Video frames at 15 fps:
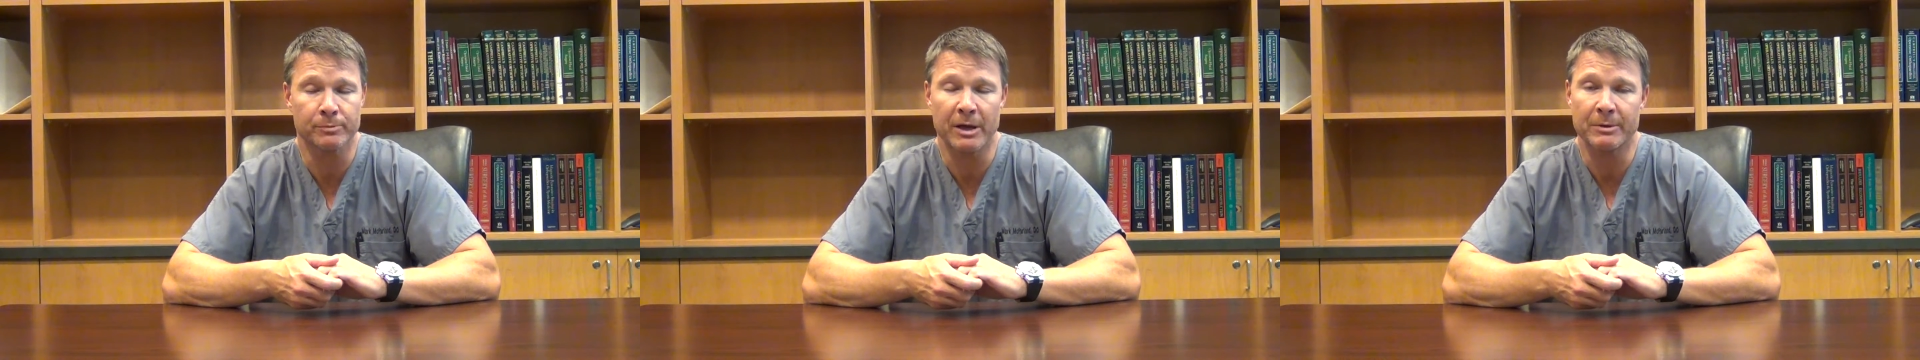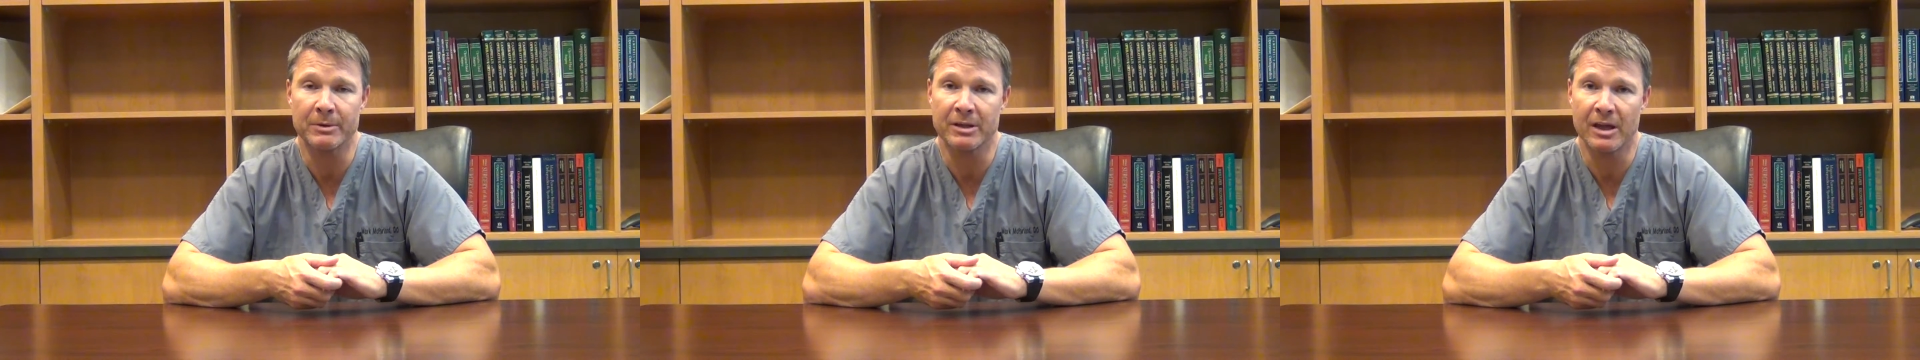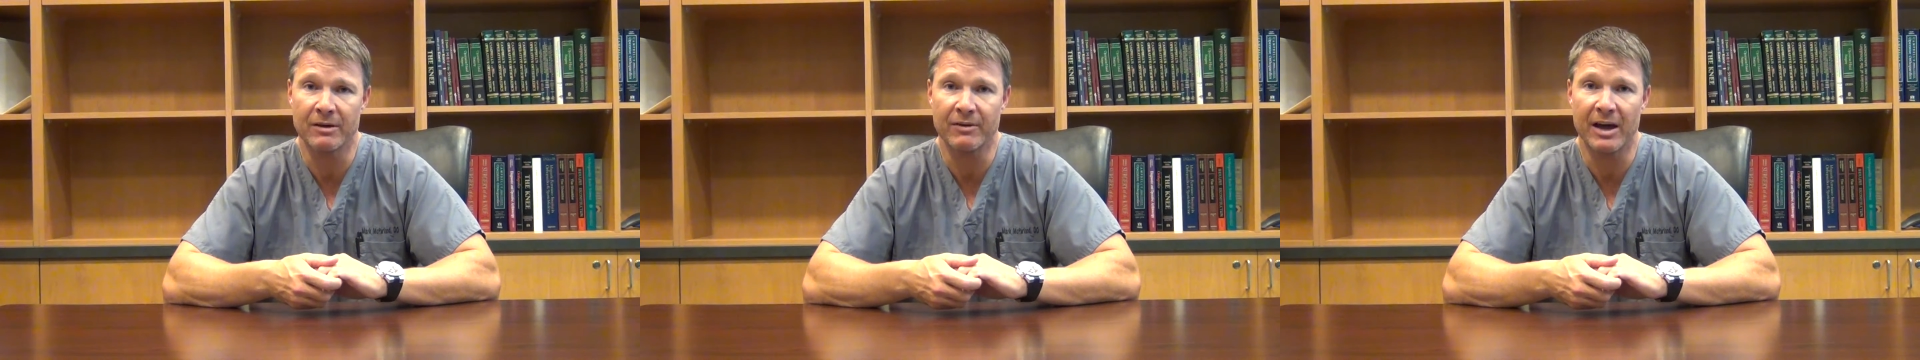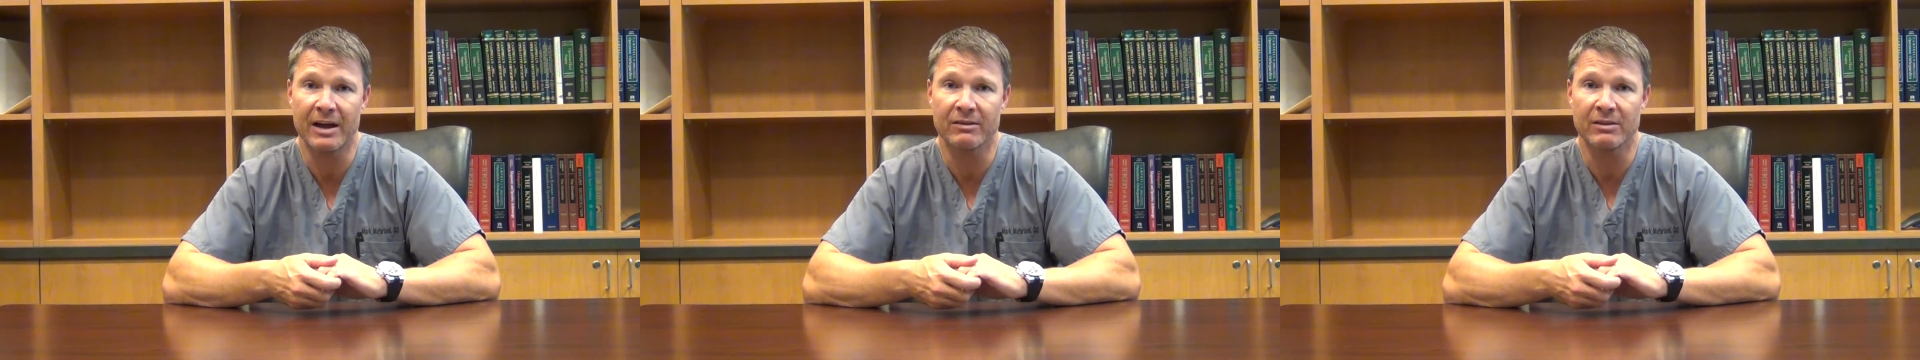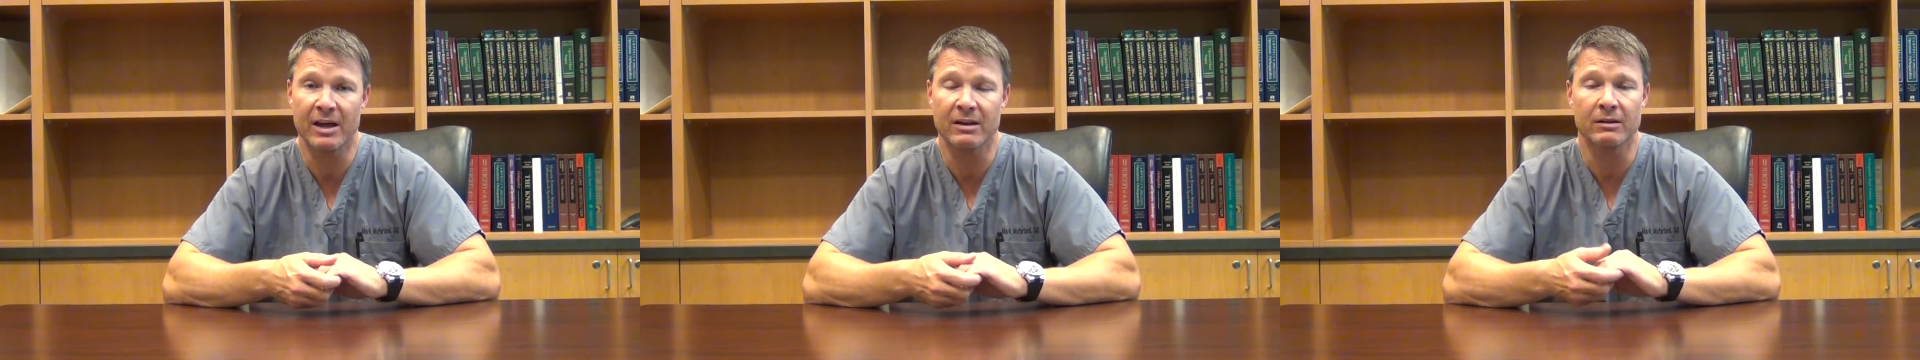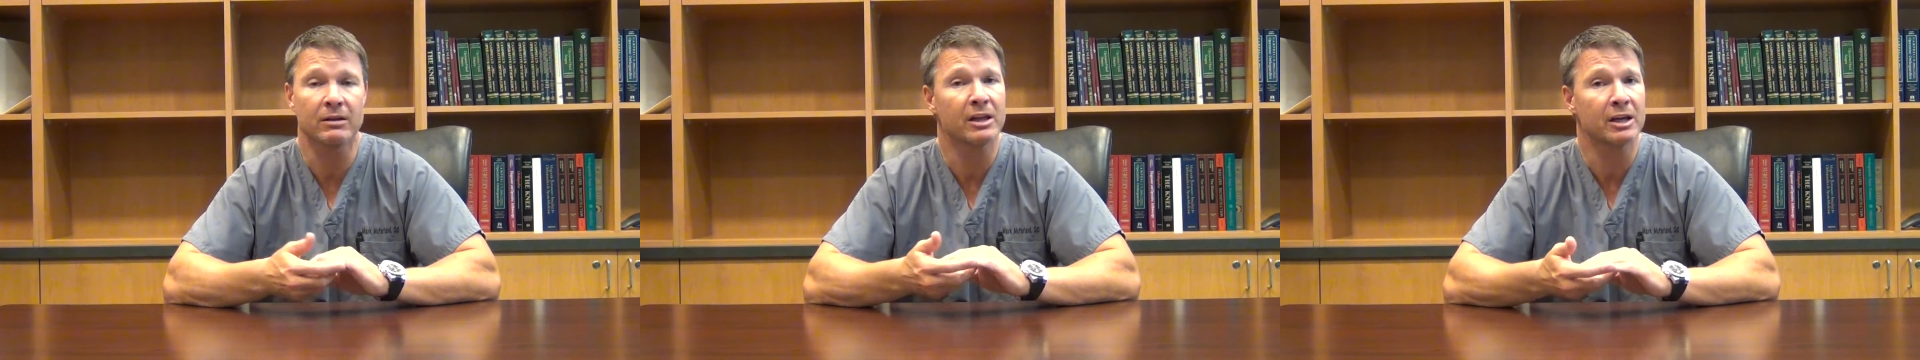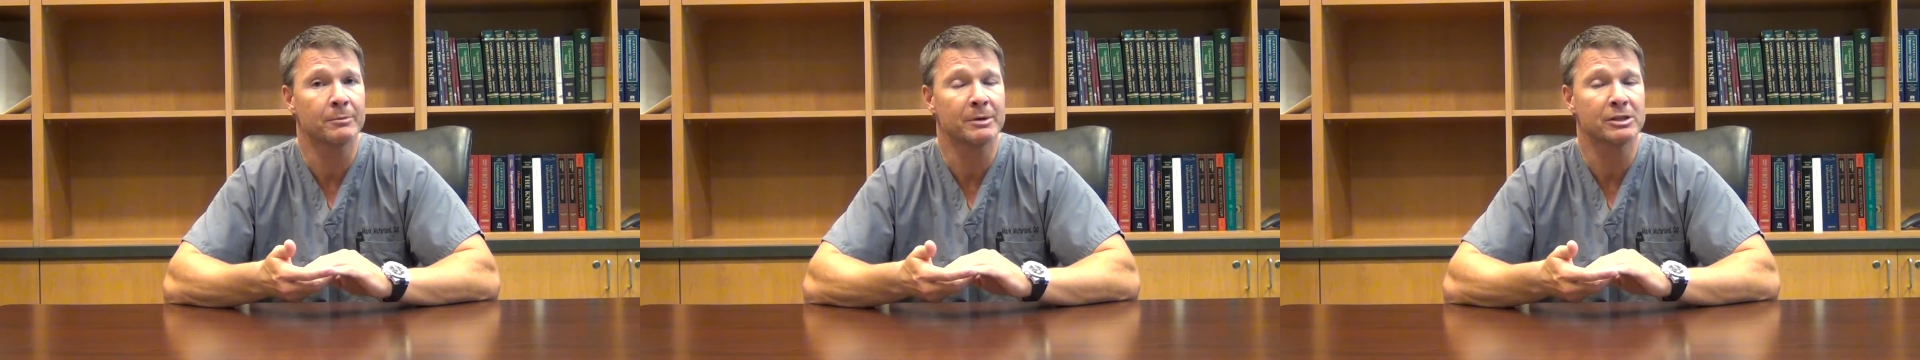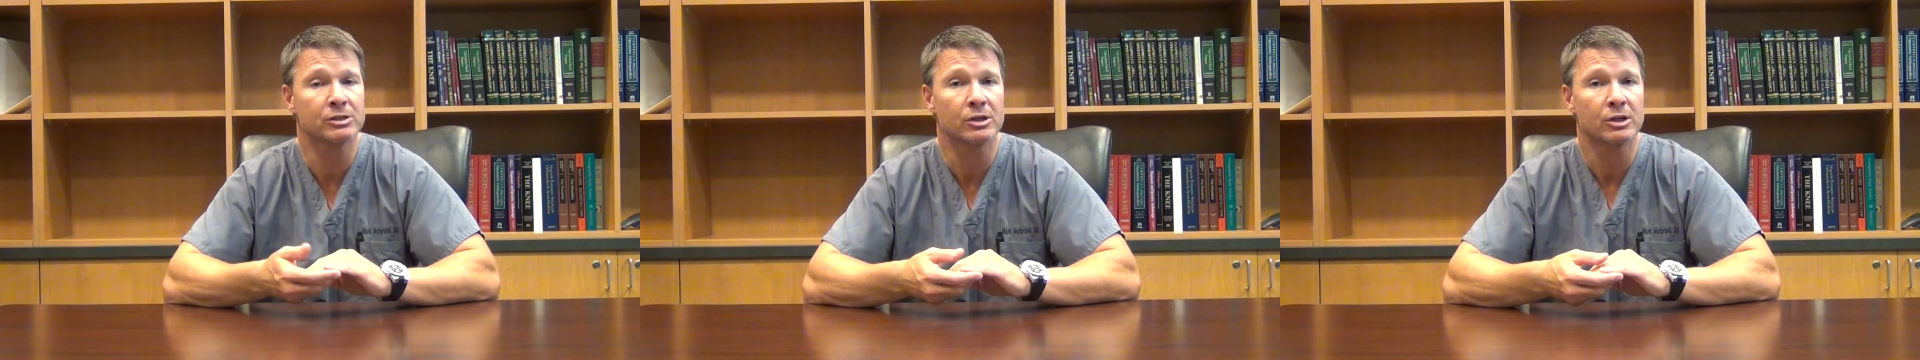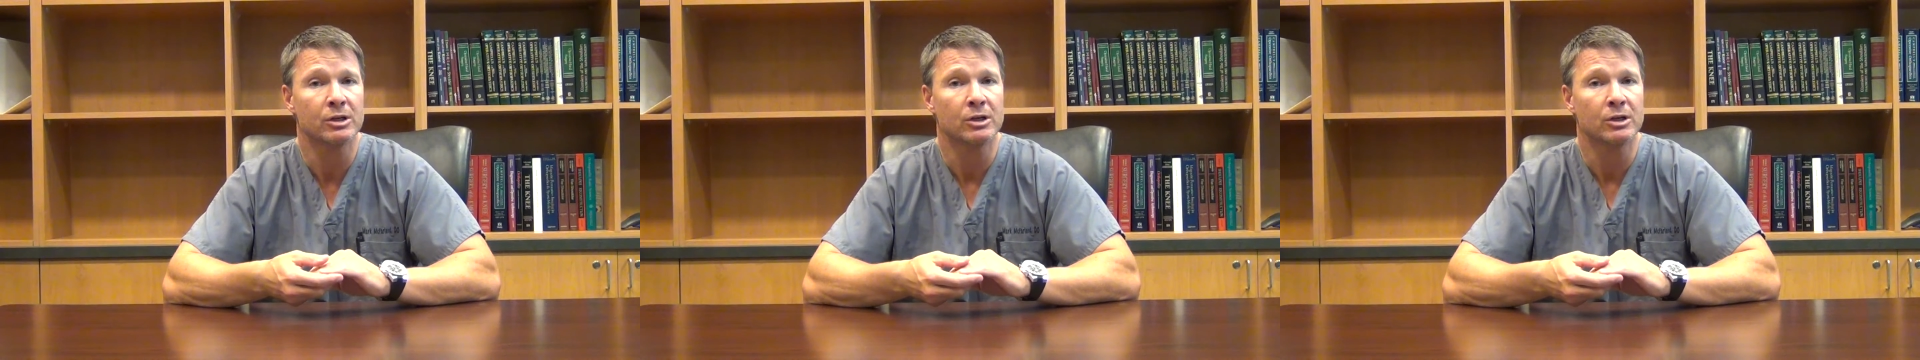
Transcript: Maybe they've had that ligament